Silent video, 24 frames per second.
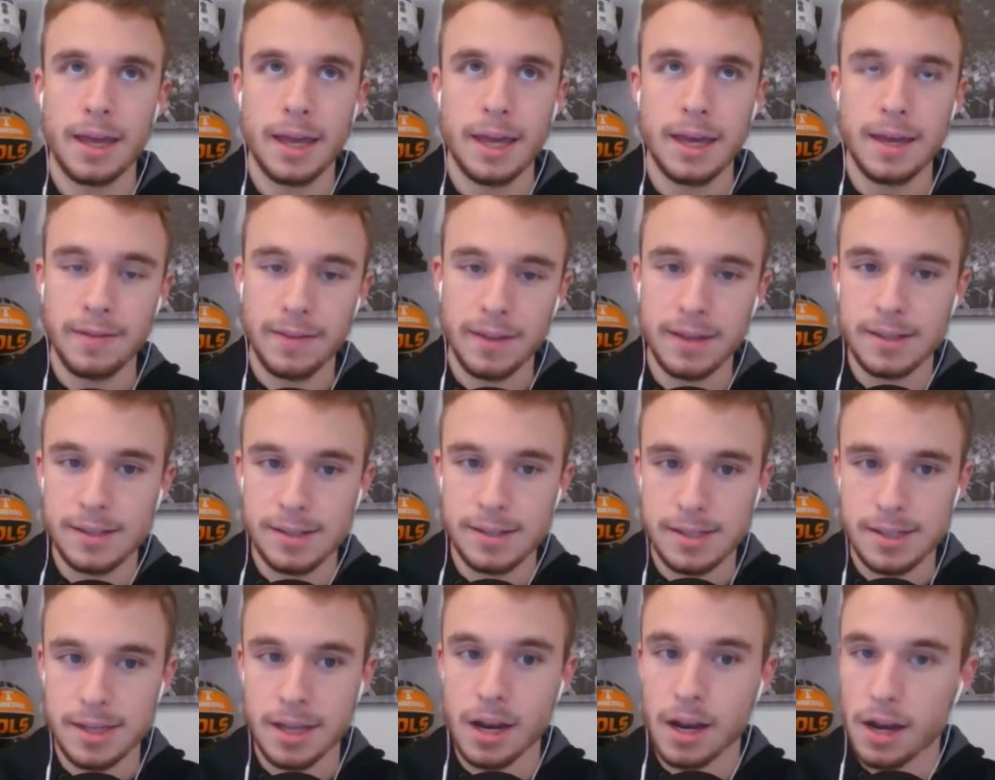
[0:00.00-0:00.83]
He then
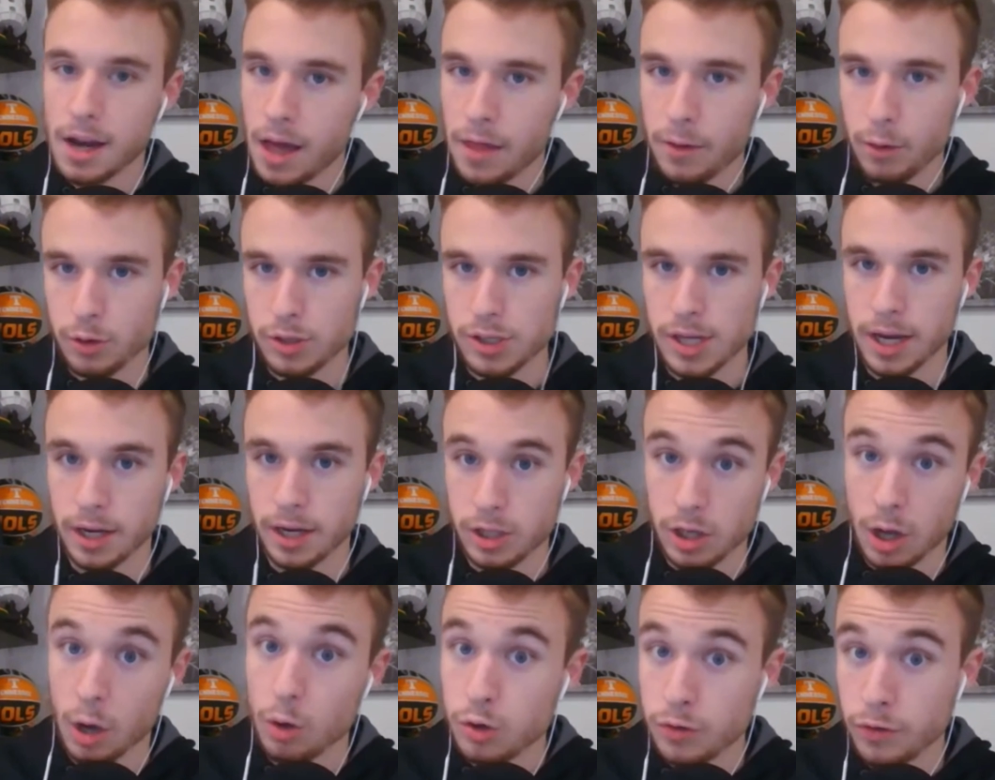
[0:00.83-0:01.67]
sent another
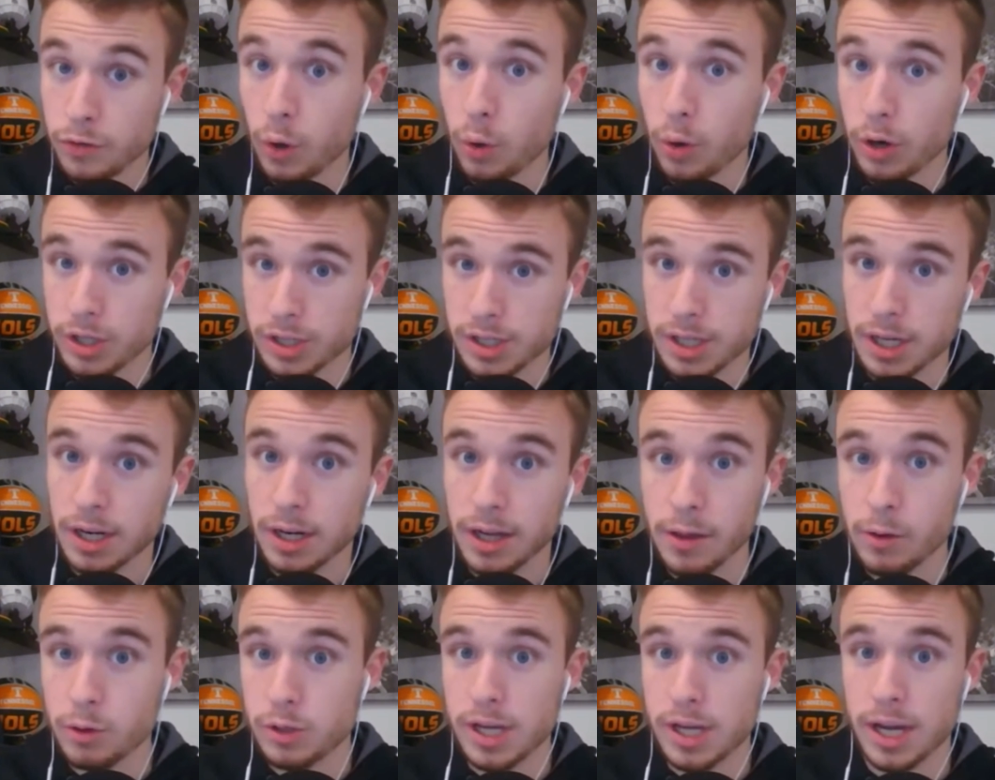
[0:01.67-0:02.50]
text. Coach Flores sent
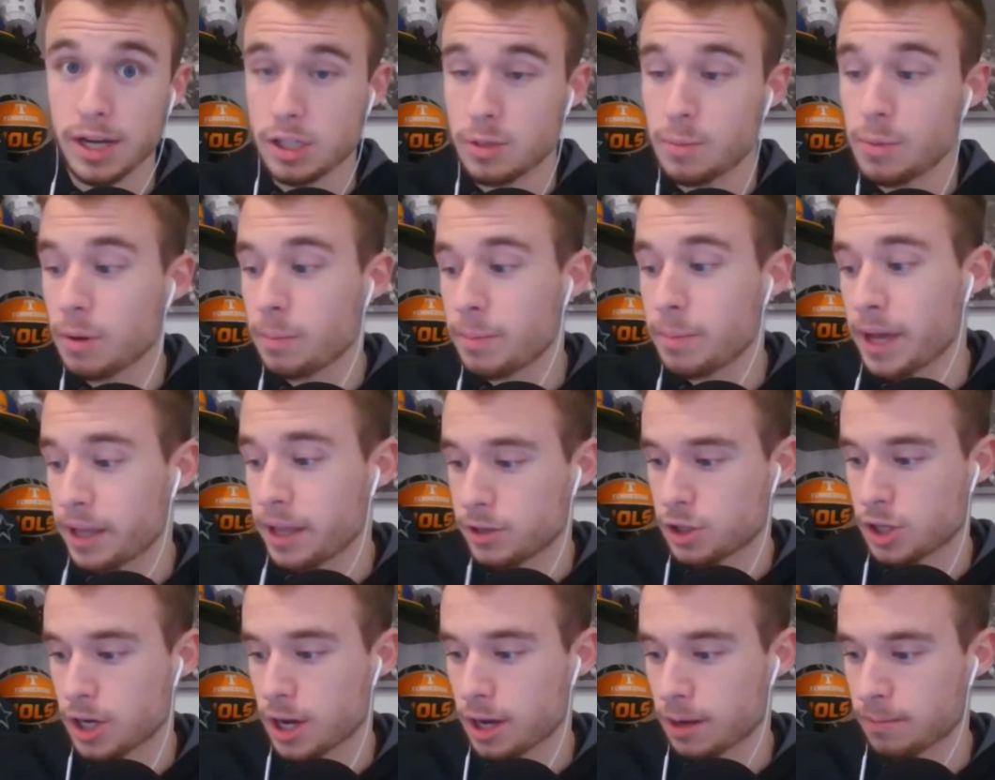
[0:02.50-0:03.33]
another text to Bill
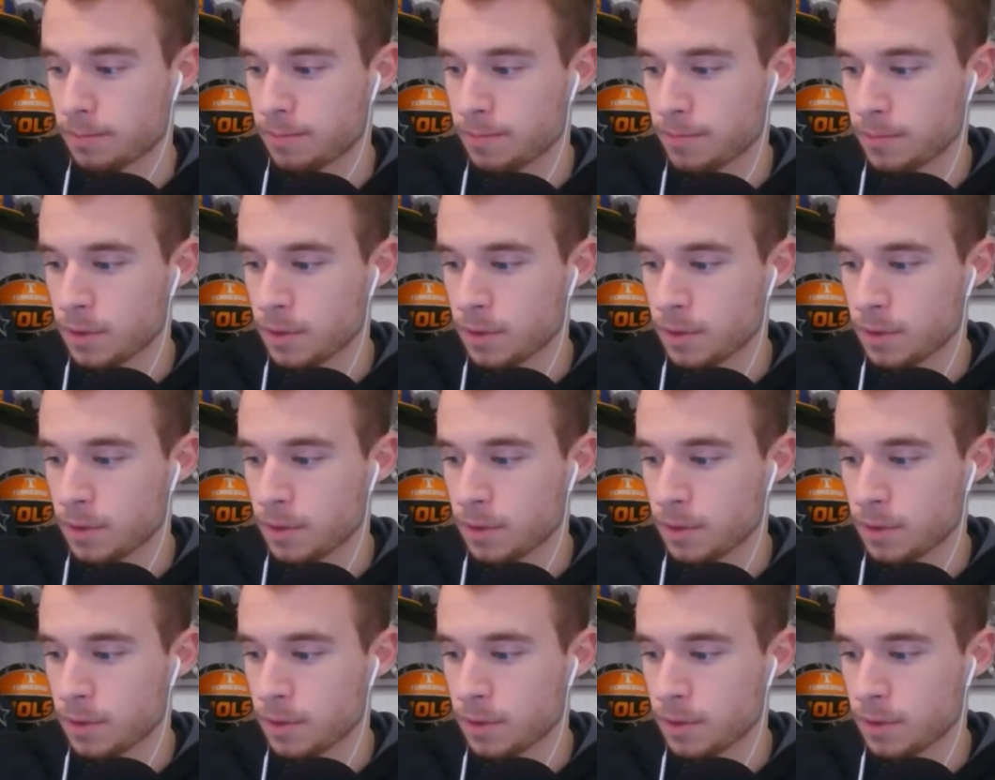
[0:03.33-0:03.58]
Belichick.